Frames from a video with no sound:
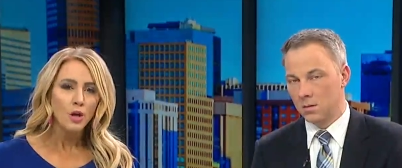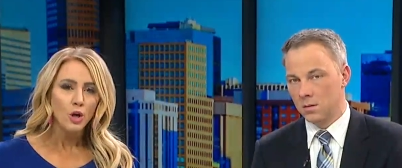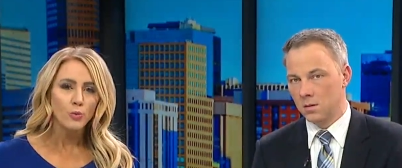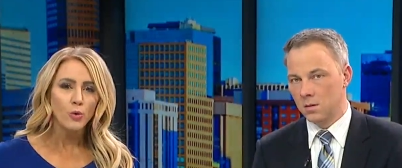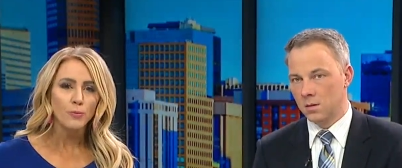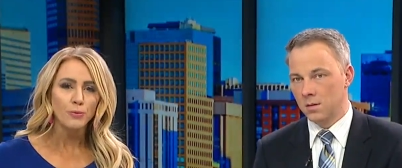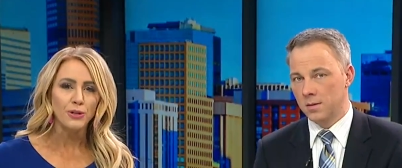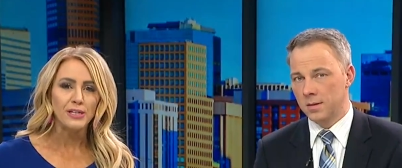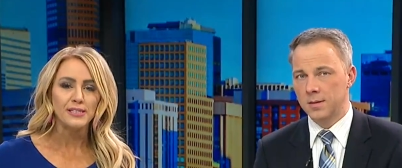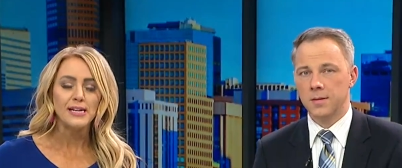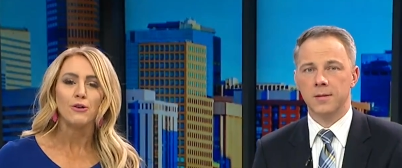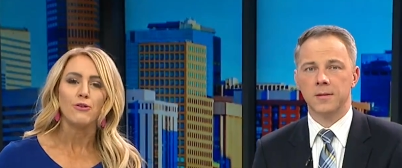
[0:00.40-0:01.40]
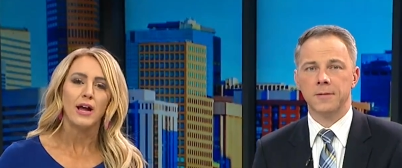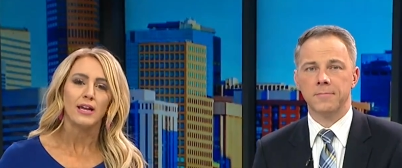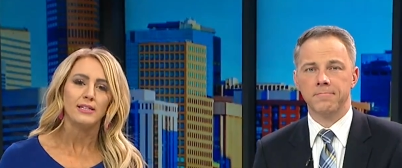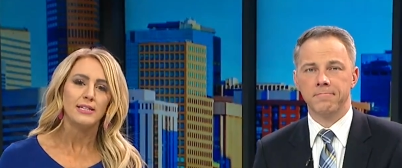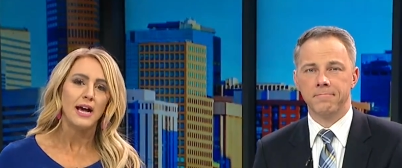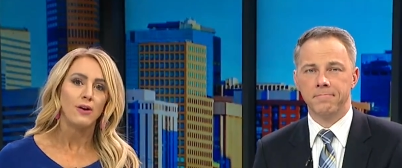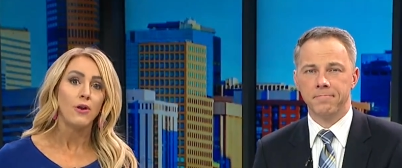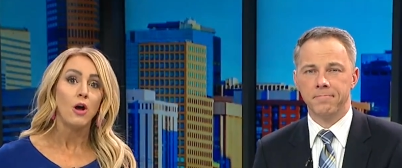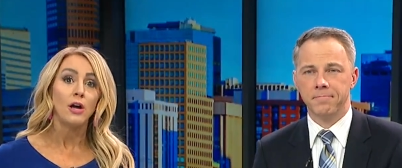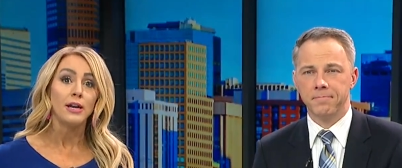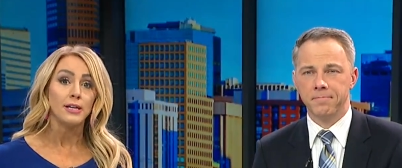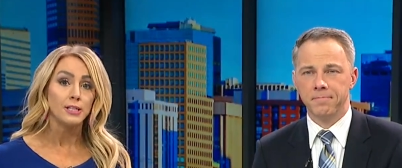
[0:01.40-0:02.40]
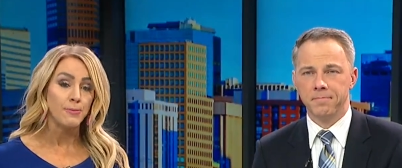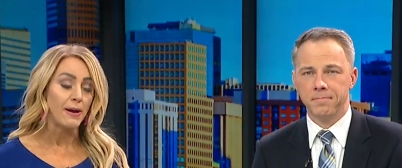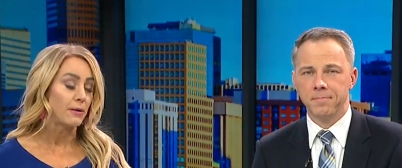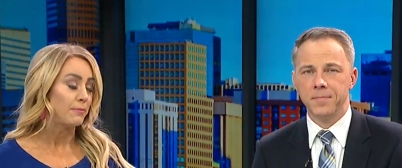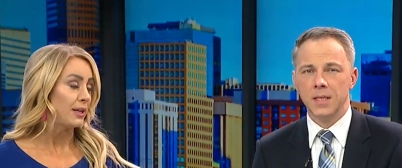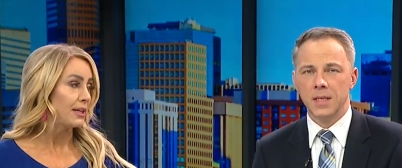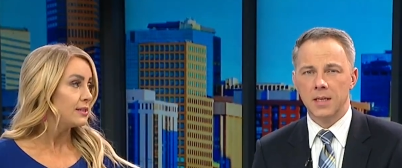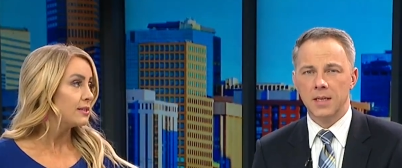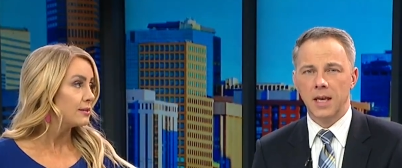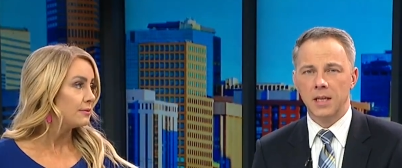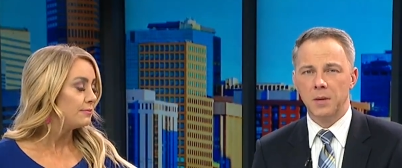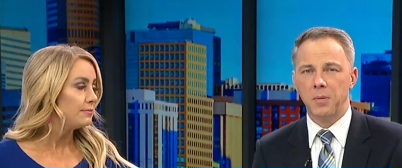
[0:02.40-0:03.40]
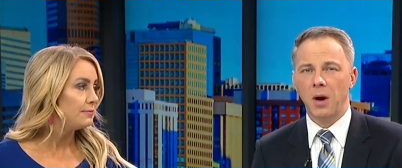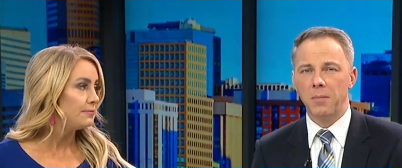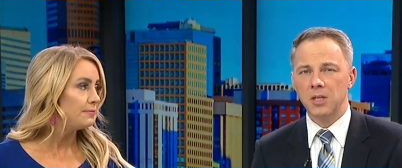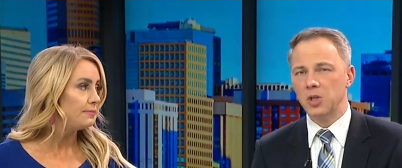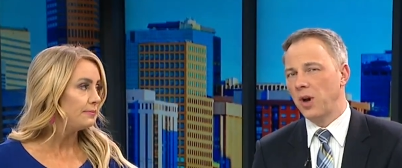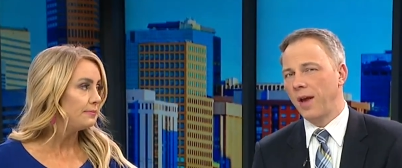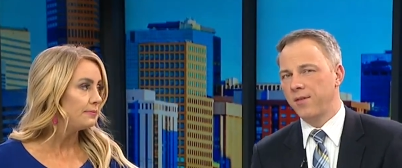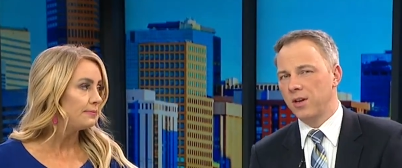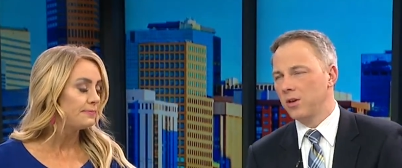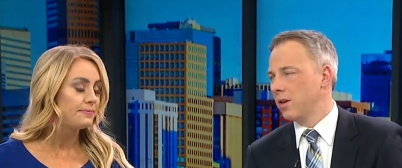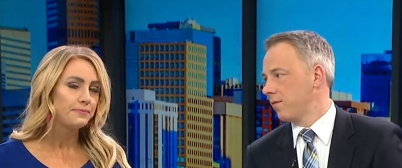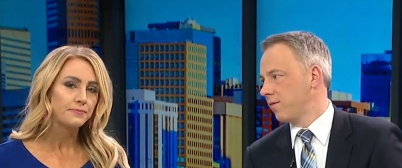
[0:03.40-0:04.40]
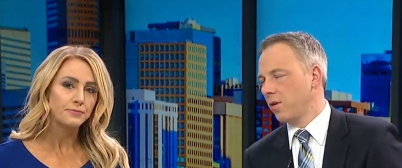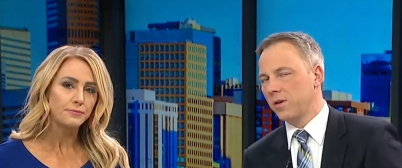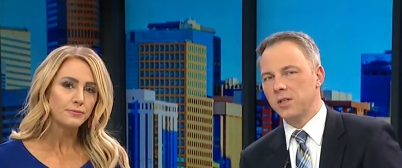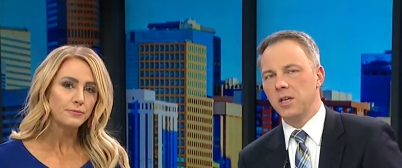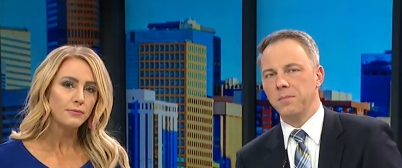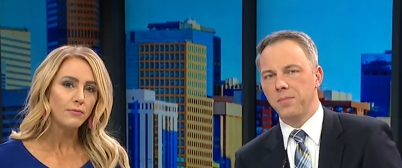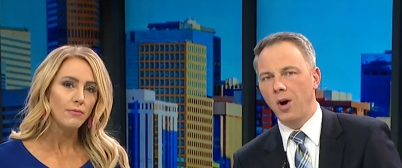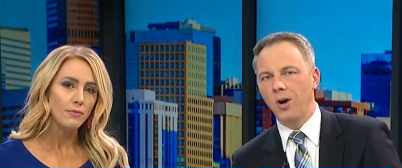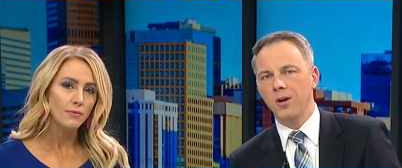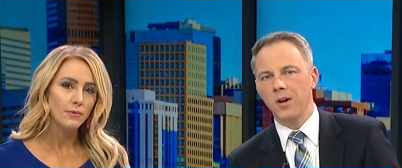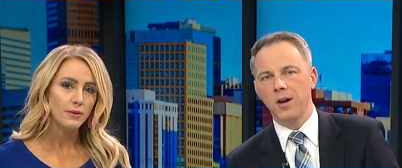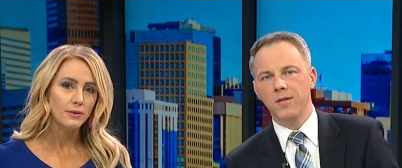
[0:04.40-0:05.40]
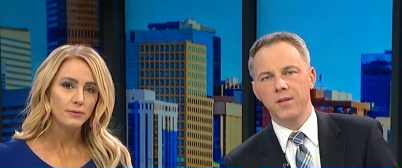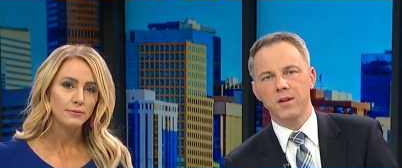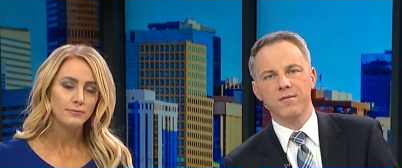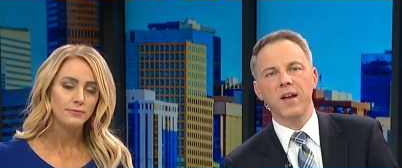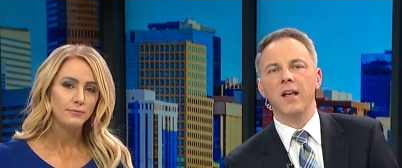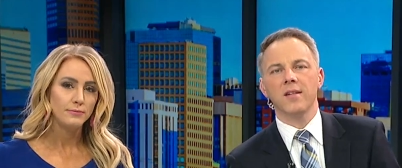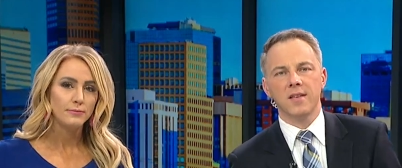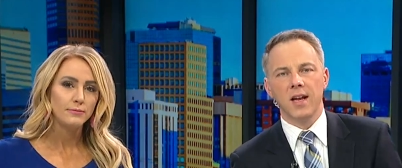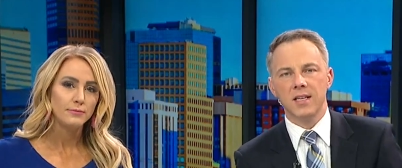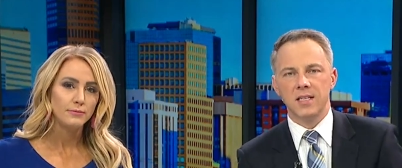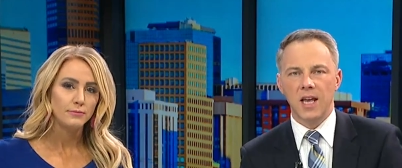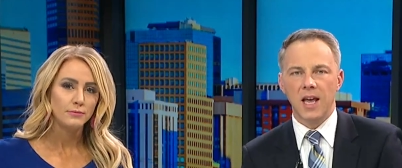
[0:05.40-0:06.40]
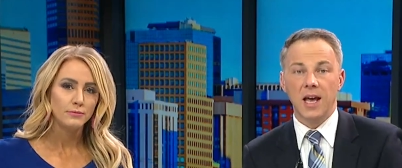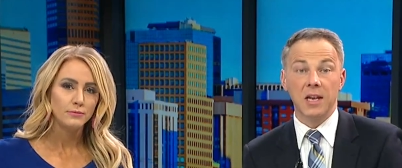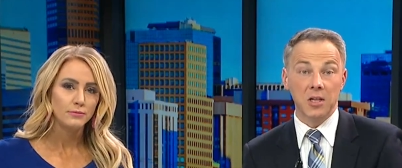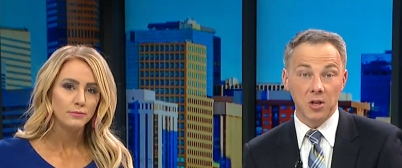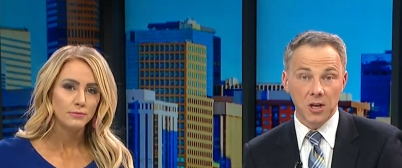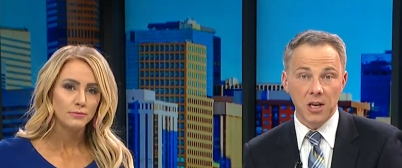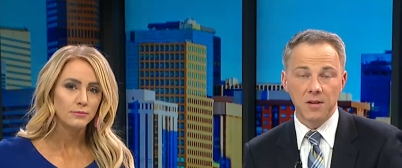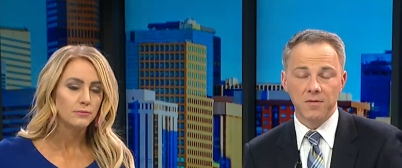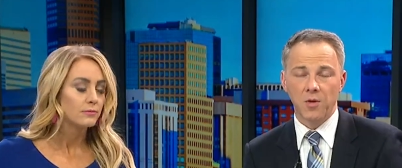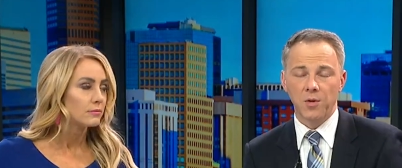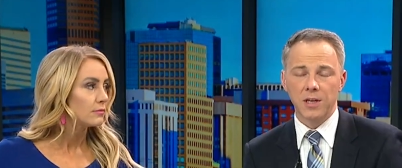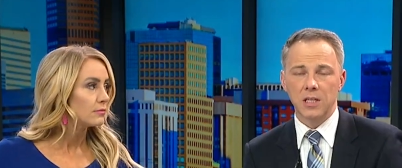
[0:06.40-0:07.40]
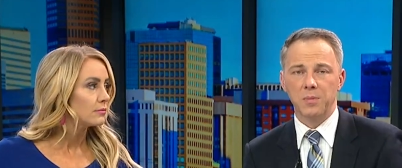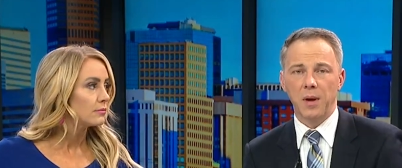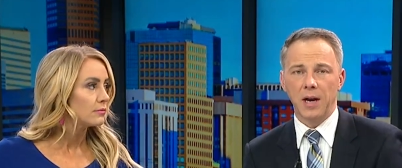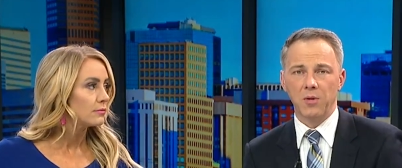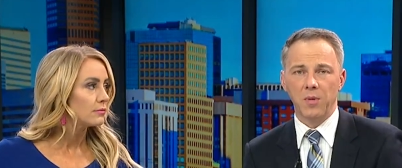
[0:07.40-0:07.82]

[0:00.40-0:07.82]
Speaker 1: Aurora police now cracking down on expired plates.
Speaker 2: Yeah, the department's traffic unit focusing part of their Valentine's Day on looking for expired